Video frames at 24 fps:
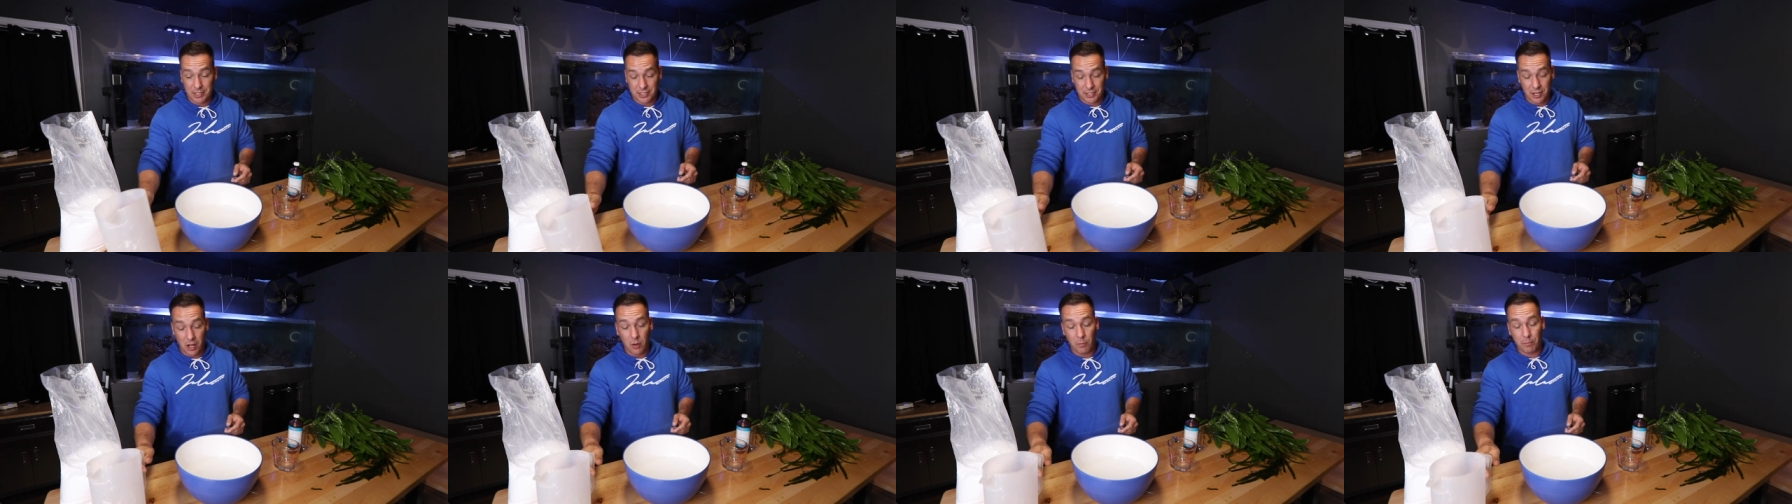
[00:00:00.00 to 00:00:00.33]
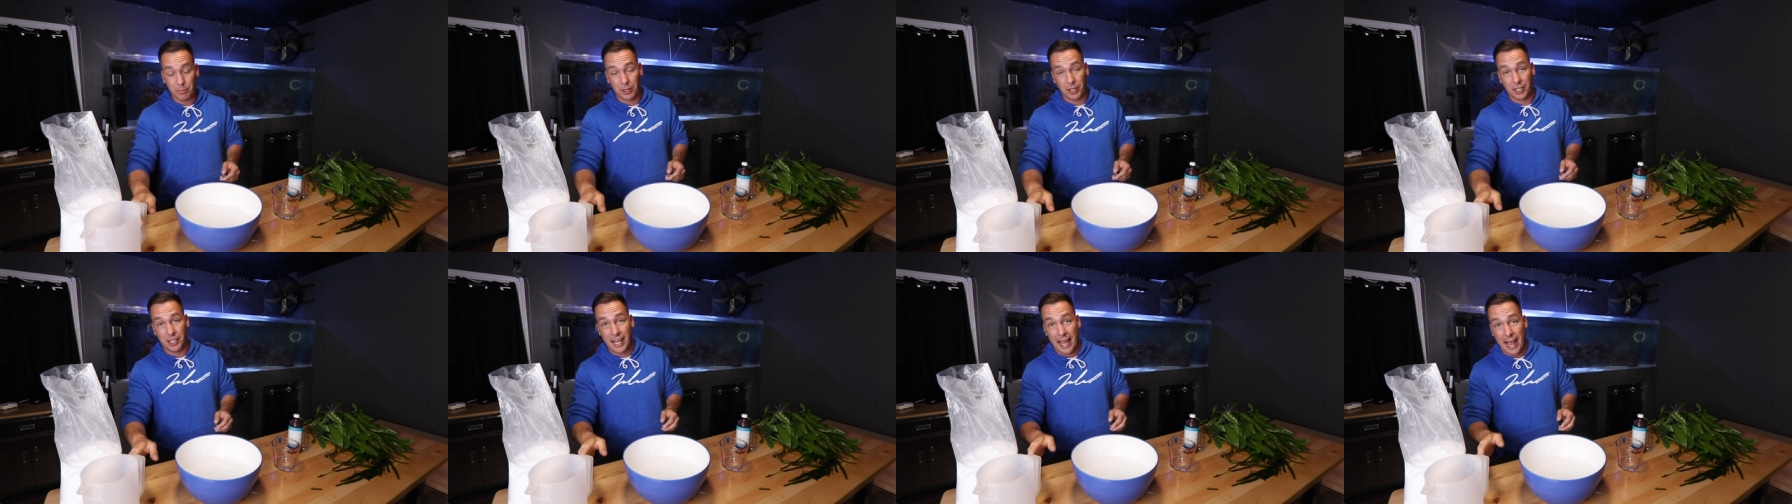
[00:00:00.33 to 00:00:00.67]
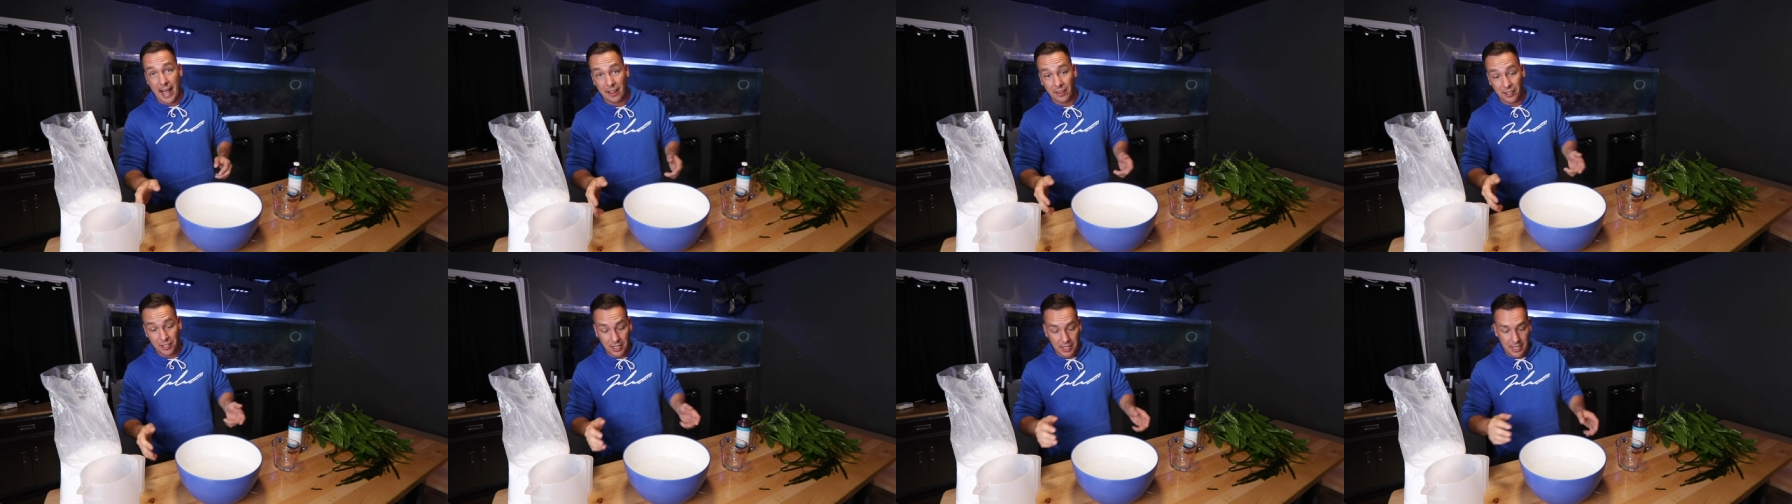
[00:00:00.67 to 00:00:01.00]
salt per
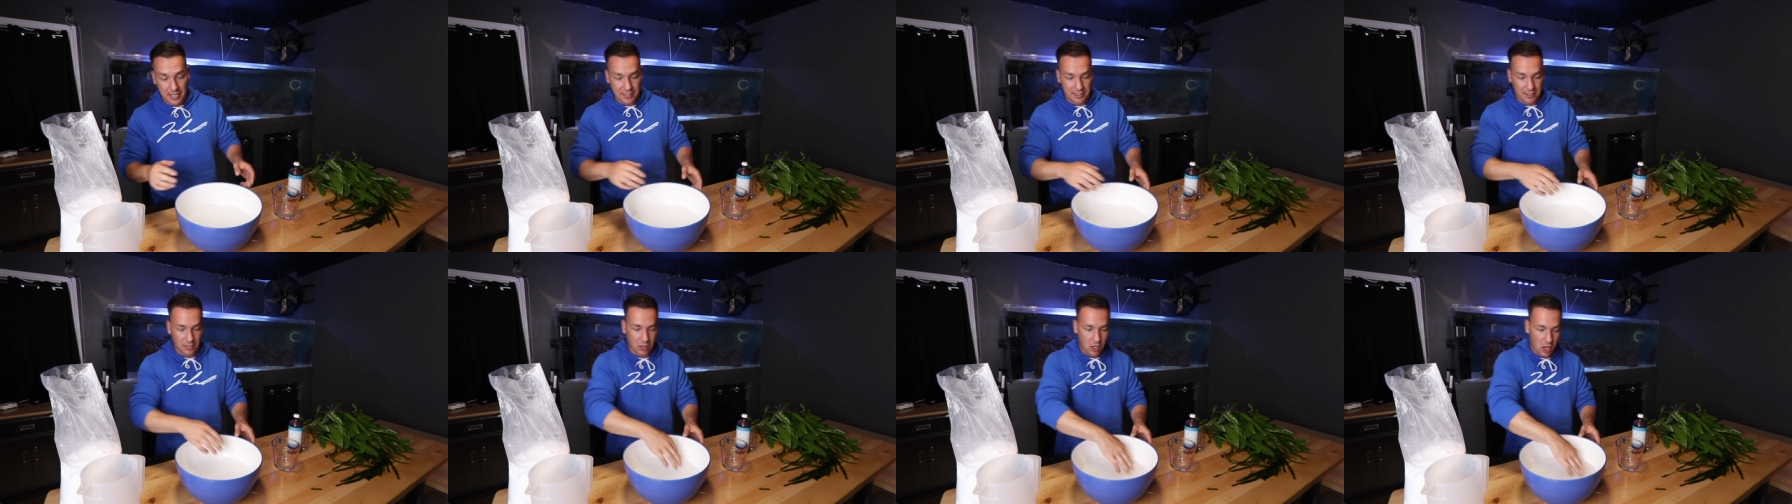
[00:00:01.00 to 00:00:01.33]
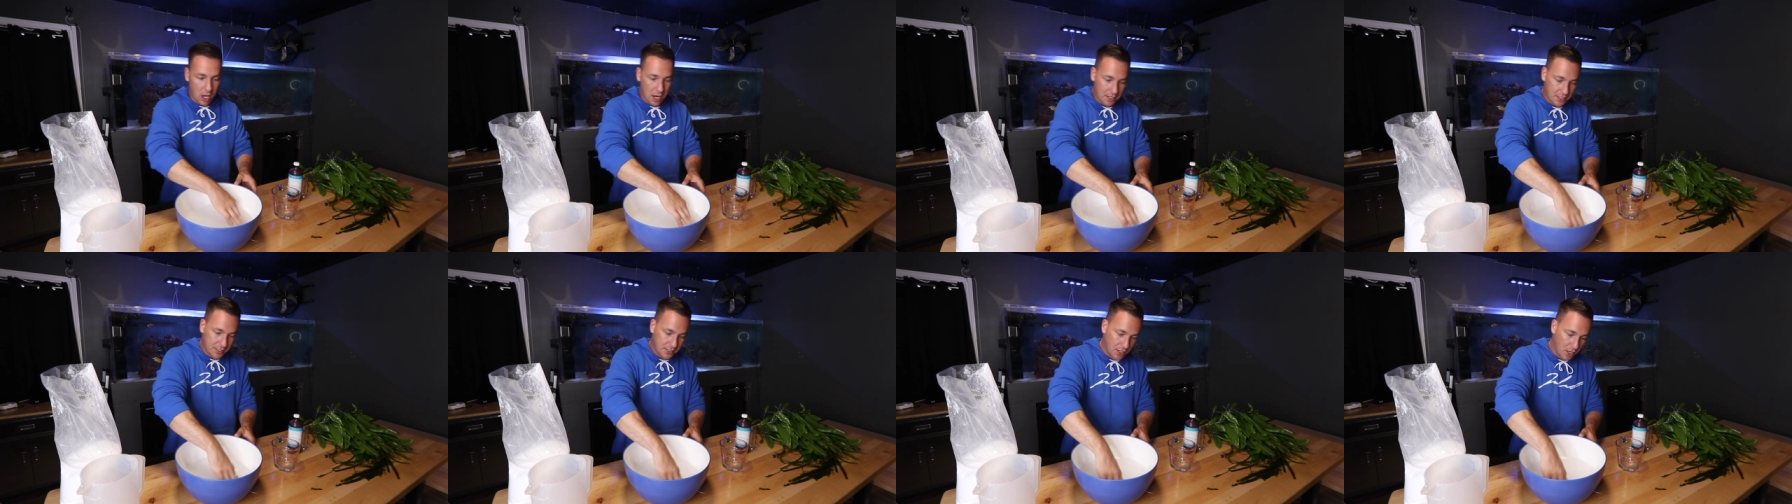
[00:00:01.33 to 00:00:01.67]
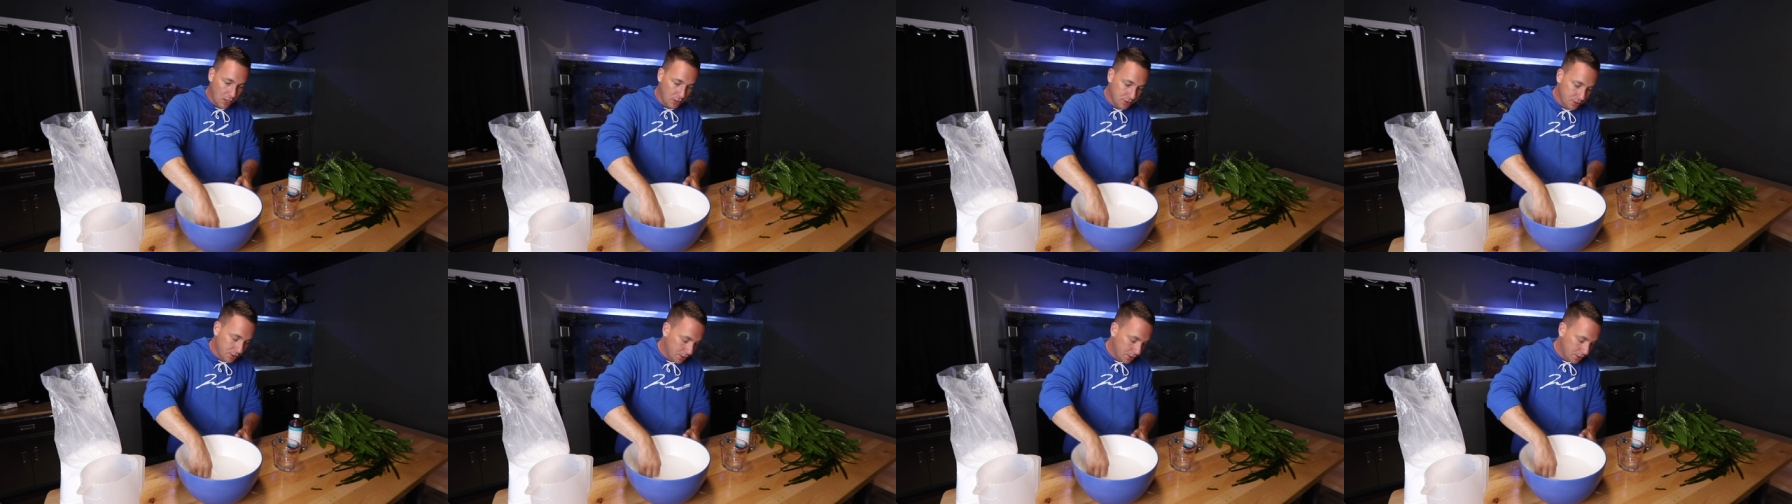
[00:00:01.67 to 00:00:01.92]
gallon is a lot of salt,